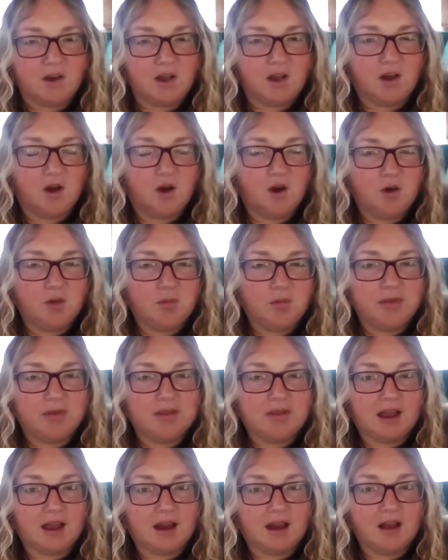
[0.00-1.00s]
So I hope
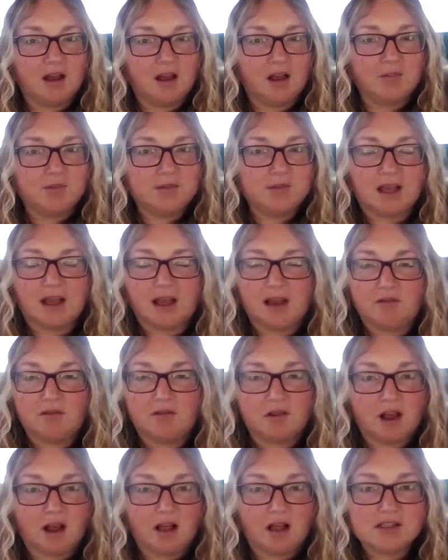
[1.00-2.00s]
that that helps. I
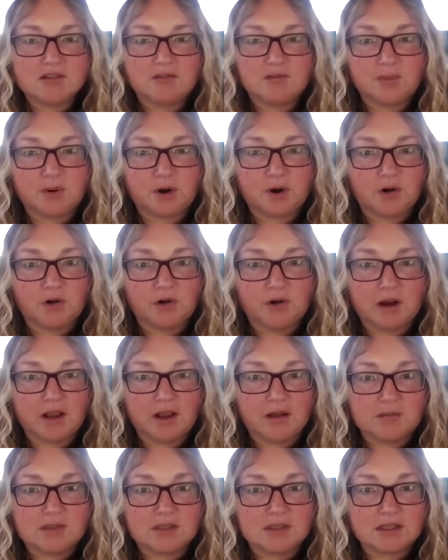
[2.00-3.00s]
have lots of
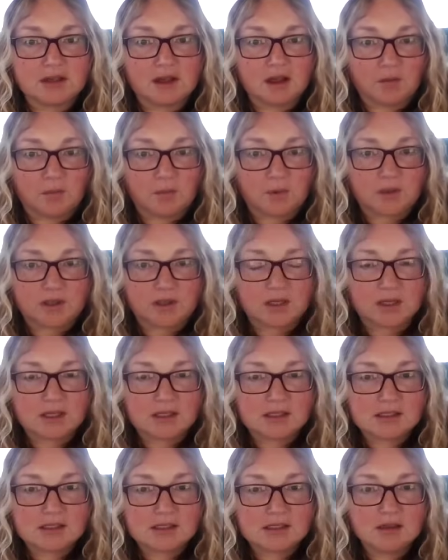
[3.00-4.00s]
programs that help with
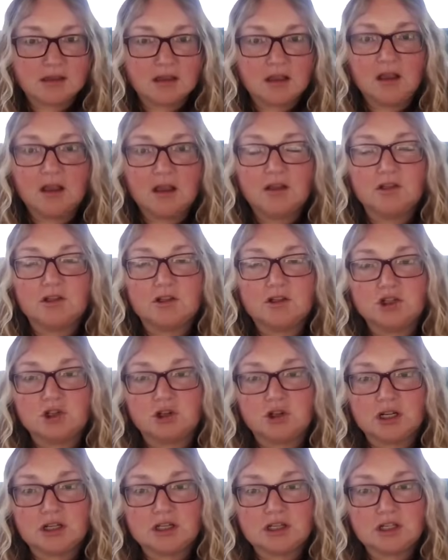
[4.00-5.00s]
this. The
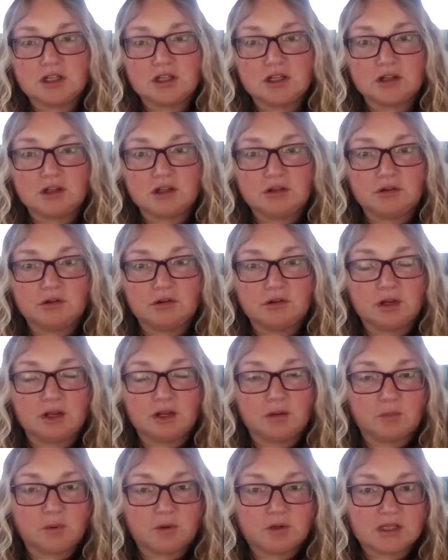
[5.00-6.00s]
journey to
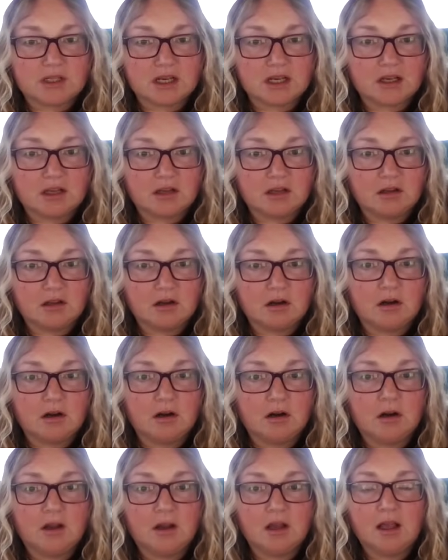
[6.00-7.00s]
you in
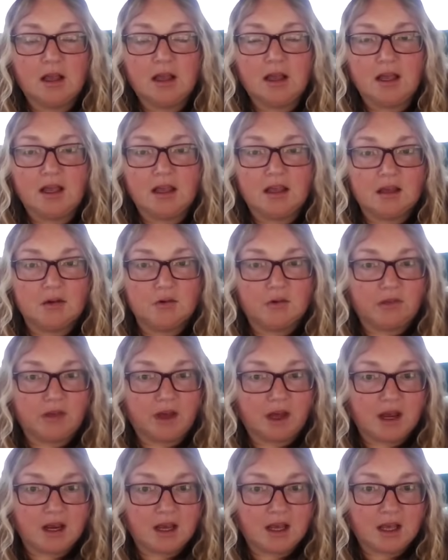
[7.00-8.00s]
particular, healing
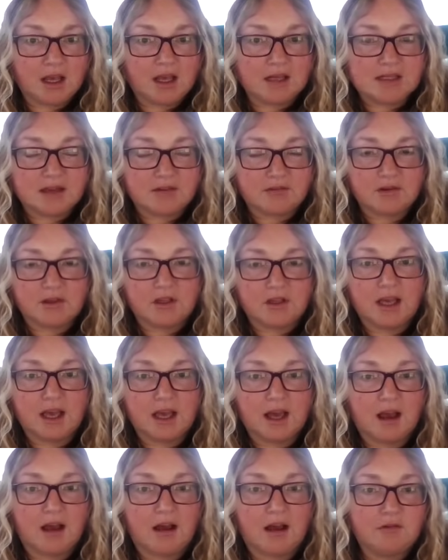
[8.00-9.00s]
with honey, I
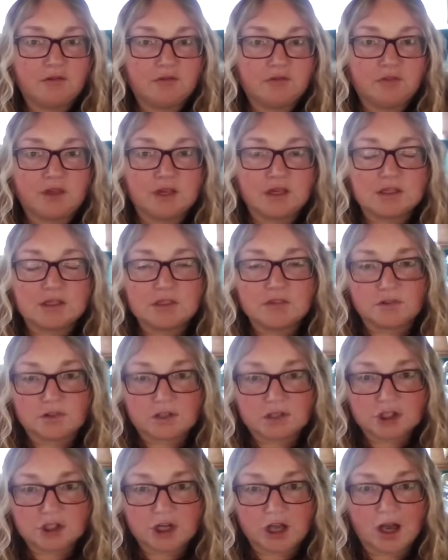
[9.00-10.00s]
definitely have things
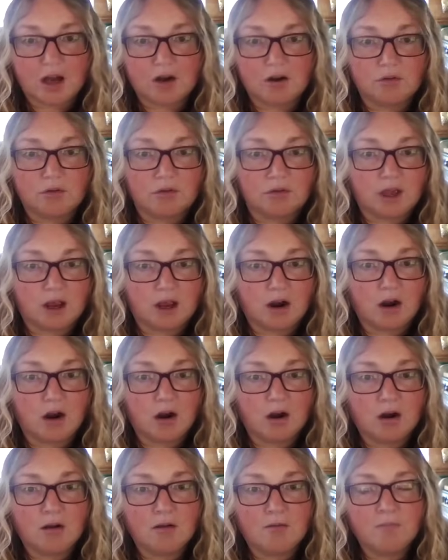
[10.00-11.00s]
for the shadow
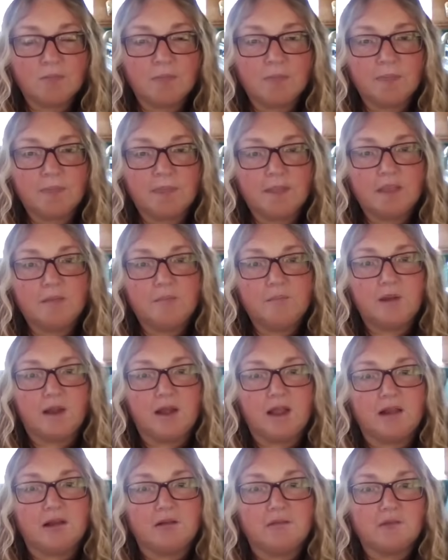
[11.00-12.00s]
there.
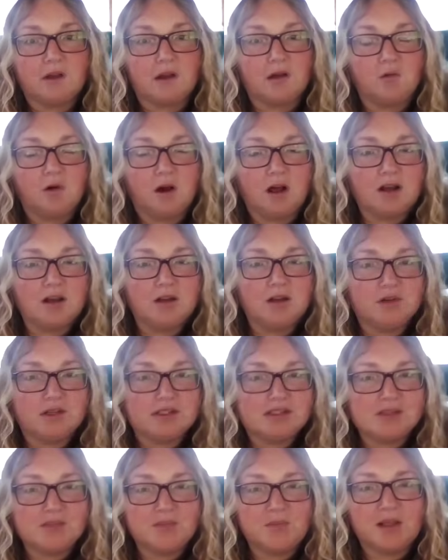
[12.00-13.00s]
But I wanted
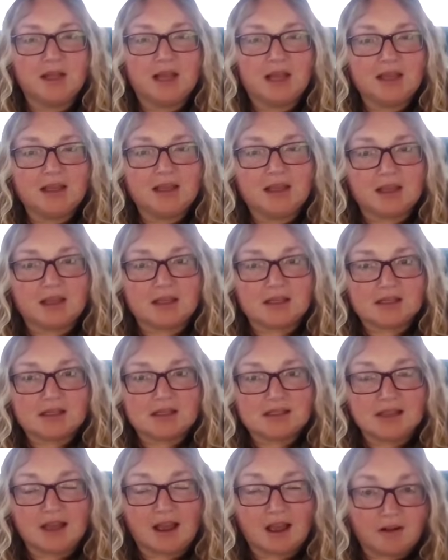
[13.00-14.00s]
to explain
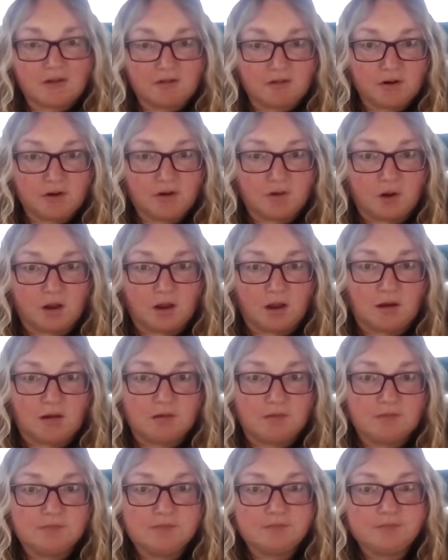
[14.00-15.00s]
this to
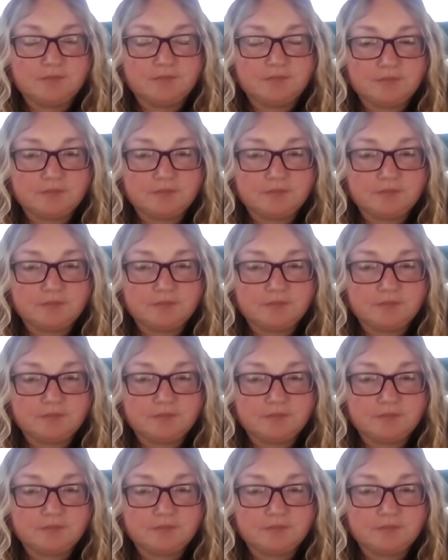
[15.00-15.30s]
everyone